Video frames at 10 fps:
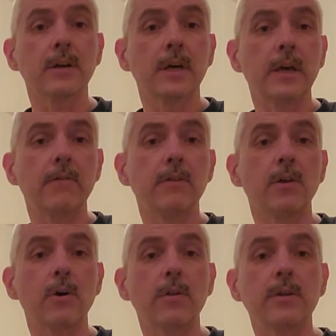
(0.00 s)
Even
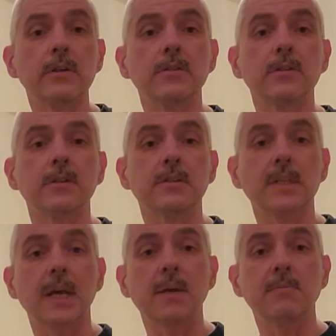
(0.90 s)
though these are the
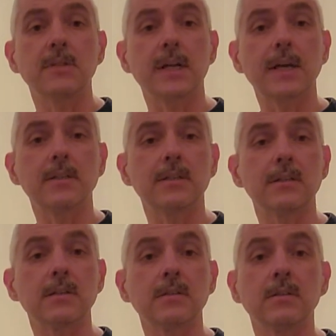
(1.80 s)
same
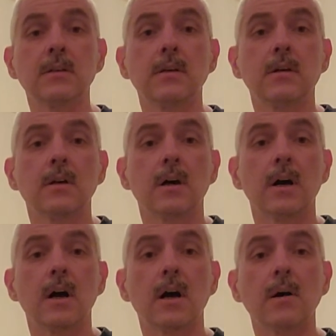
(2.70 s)
stances,
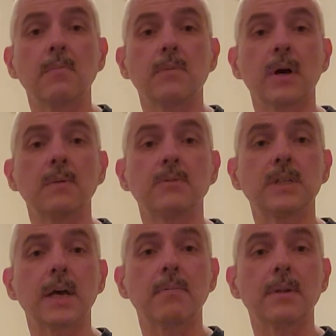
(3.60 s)
I'm
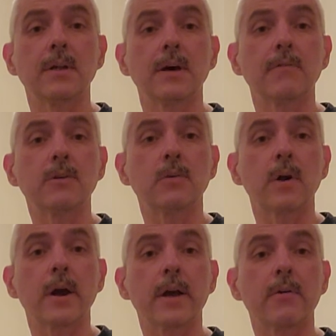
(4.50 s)
stable enough to where
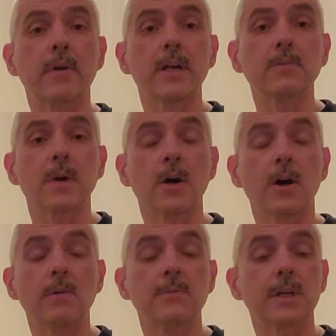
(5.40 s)
I can raise my
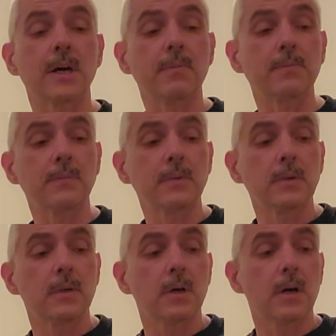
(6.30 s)
arms up
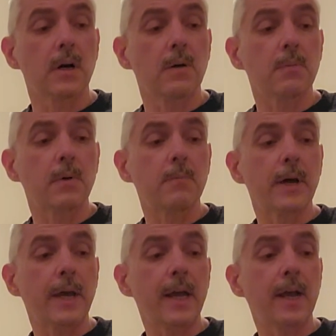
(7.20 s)
above my
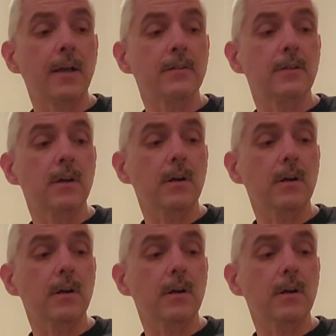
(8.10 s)
hands